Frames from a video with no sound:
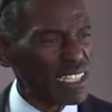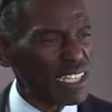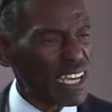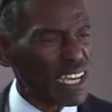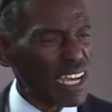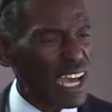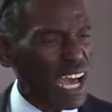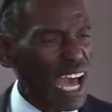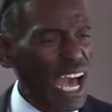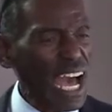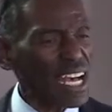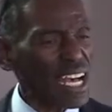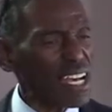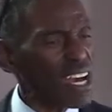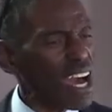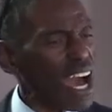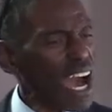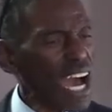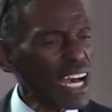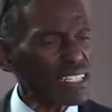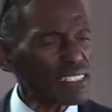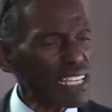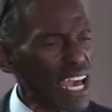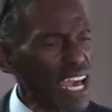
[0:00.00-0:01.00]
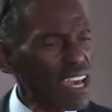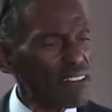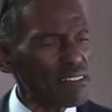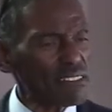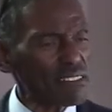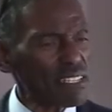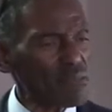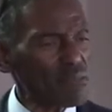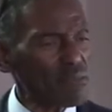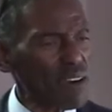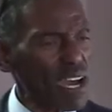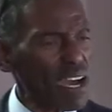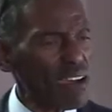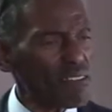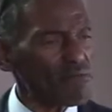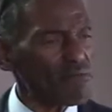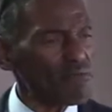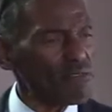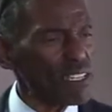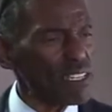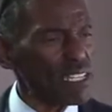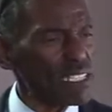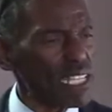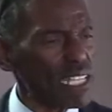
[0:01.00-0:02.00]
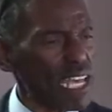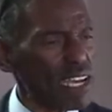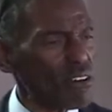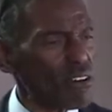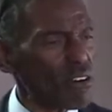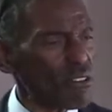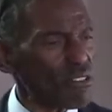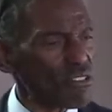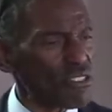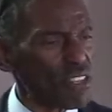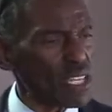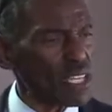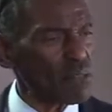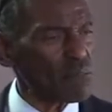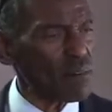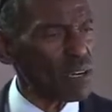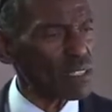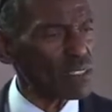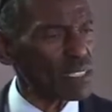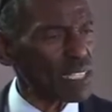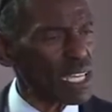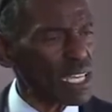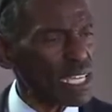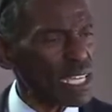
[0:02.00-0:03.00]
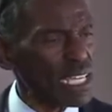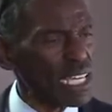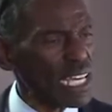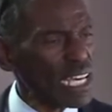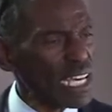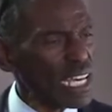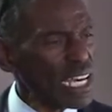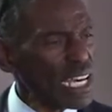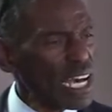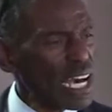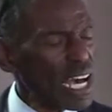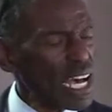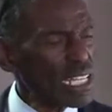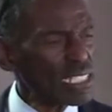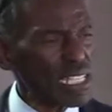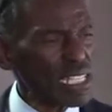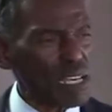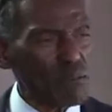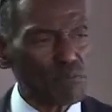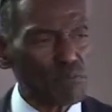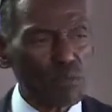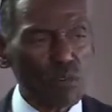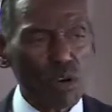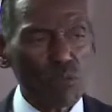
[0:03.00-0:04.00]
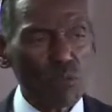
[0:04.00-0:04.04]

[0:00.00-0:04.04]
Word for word: I, I, every time I read that or think about that, I said, boy, we